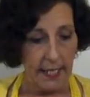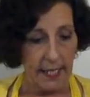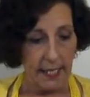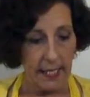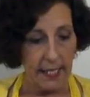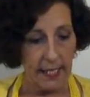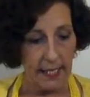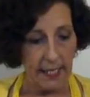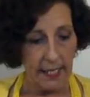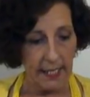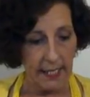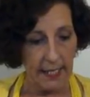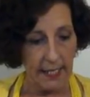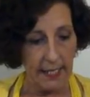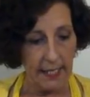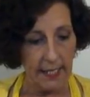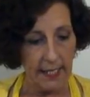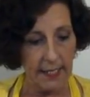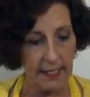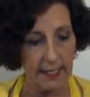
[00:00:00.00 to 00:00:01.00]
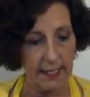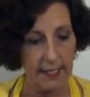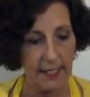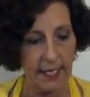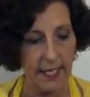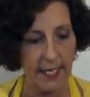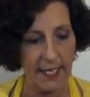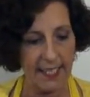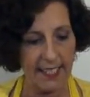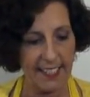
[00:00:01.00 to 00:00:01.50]
And
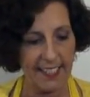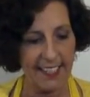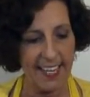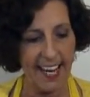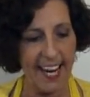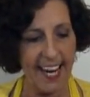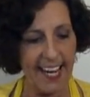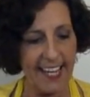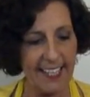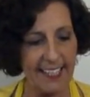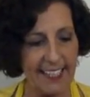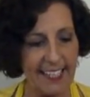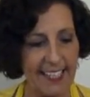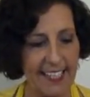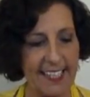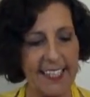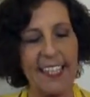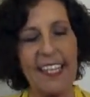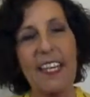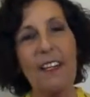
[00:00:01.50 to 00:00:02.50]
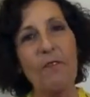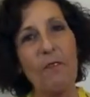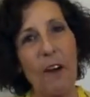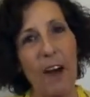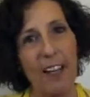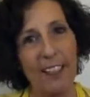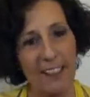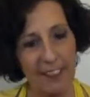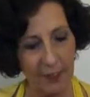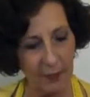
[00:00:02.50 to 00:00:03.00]
KDT
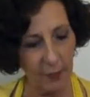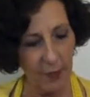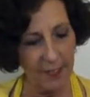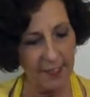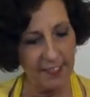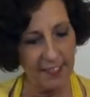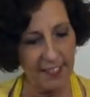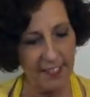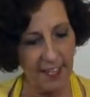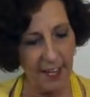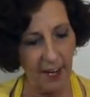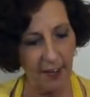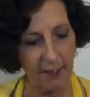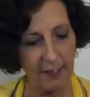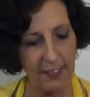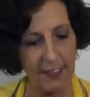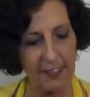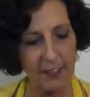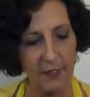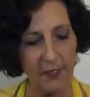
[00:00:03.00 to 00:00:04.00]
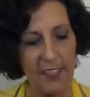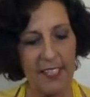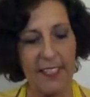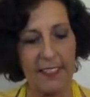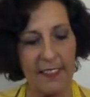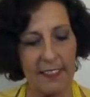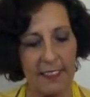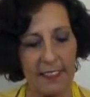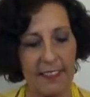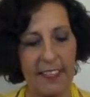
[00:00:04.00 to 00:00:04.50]
Wallets wants to know, does
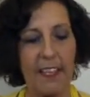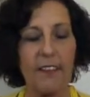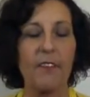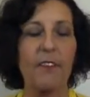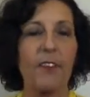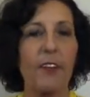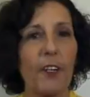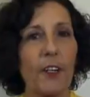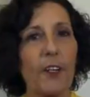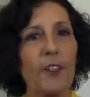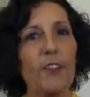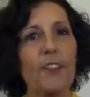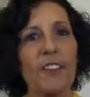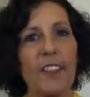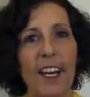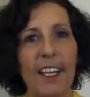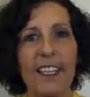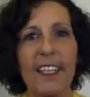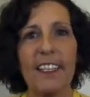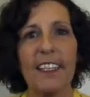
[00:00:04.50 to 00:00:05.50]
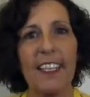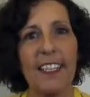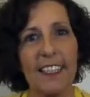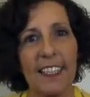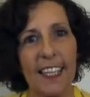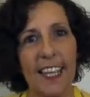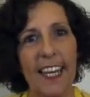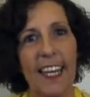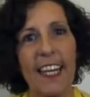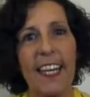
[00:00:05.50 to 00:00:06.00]
Felix get fur stuck in the
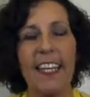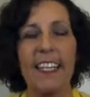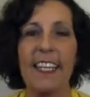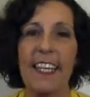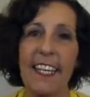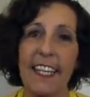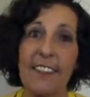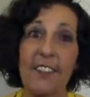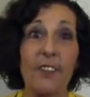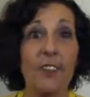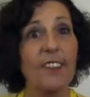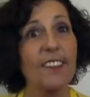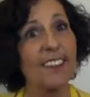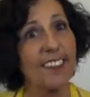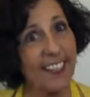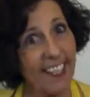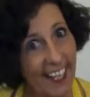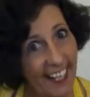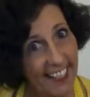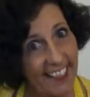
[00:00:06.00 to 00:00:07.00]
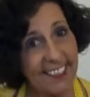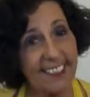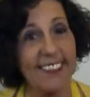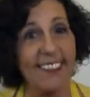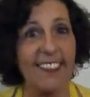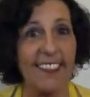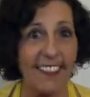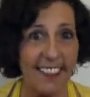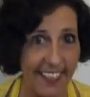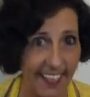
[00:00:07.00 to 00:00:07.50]
clay? And the answer is
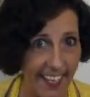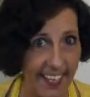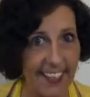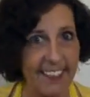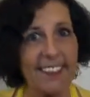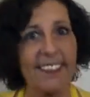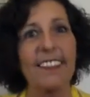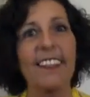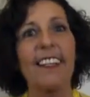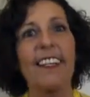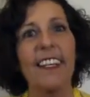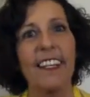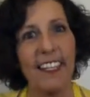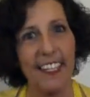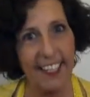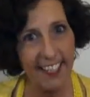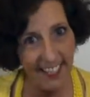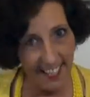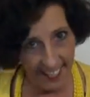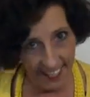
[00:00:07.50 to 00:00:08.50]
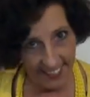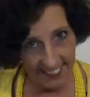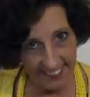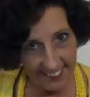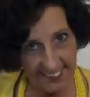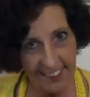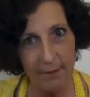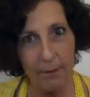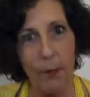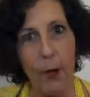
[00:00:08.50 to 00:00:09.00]
yes, yes,
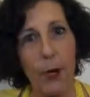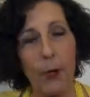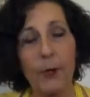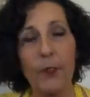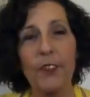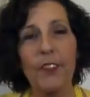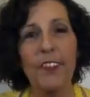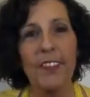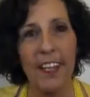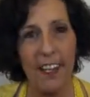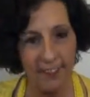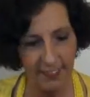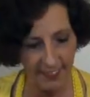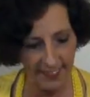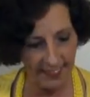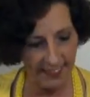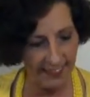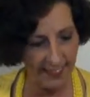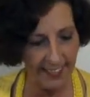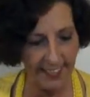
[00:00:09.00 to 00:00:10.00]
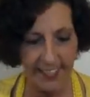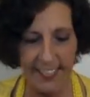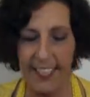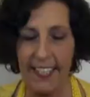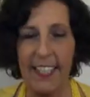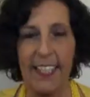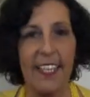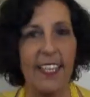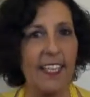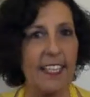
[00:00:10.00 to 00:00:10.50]
yes, most definitely.
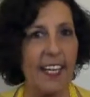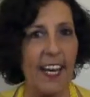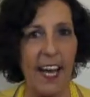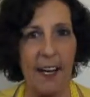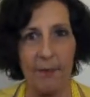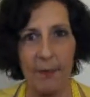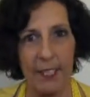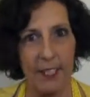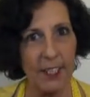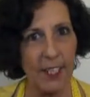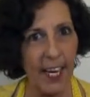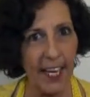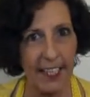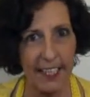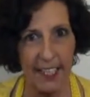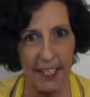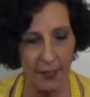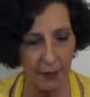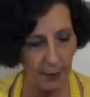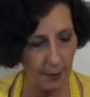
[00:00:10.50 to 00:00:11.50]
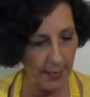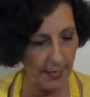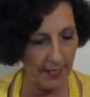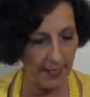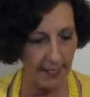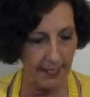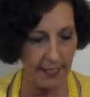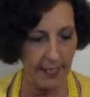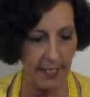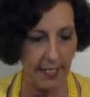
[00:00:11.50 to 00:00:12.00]
Not much I can do
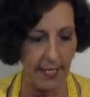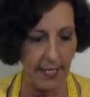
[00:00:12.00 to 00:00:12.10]
about it.